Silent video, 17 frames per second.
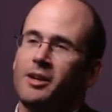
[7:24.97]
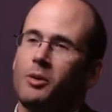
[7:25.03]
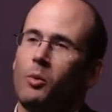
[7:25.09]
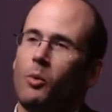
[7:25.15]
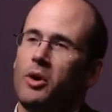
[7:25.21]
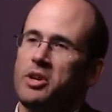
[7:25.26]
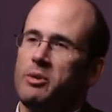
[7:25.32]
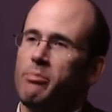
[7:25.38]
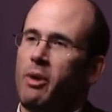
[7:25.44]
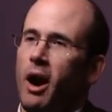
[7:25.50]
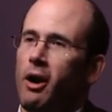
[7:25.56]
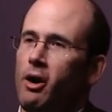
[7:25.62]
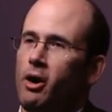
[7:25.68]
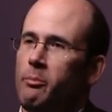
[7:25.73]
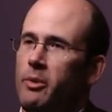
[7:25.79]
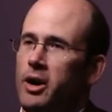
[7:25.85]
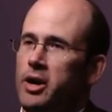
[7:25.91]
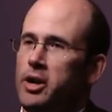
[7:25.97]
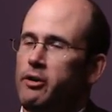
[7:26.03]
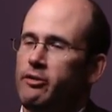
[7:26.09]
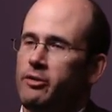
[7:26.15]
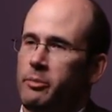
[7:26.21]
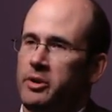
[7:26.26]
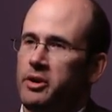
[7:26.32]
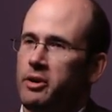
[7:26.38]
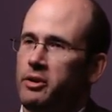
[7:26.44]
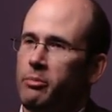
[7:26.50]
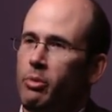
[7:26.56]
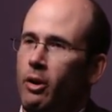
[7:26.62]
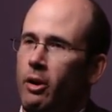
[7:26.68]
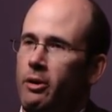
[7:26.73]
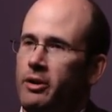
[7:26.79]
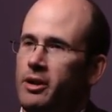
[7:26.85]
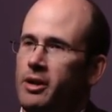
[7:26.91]
when you borrow money from another
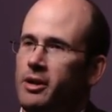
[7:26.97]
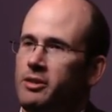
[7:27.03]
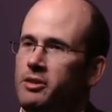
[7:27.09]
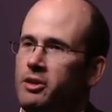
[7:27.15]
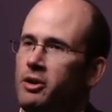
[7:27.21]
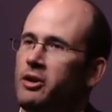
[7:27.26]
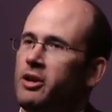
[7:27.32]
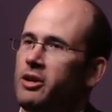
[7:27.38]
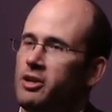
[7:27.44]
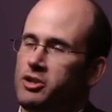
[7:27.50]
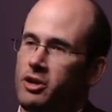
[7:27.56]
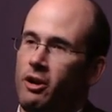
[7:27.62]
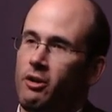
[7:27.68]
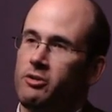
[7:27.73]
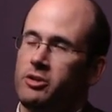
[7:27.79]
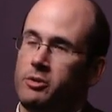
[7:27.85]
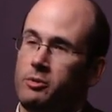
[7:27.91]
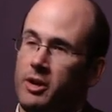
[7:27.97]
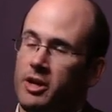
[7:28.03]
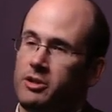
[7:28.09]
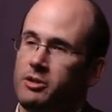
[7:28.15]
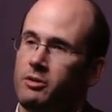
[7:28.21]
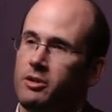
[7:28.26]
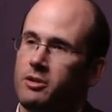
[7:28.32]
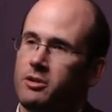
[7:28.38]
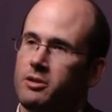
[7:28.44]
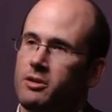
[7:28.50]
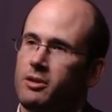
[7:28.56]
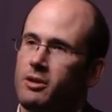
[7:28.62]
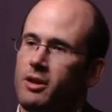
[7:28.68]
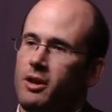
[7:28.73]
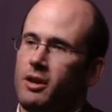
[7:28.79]
party, they're going to charge you interest.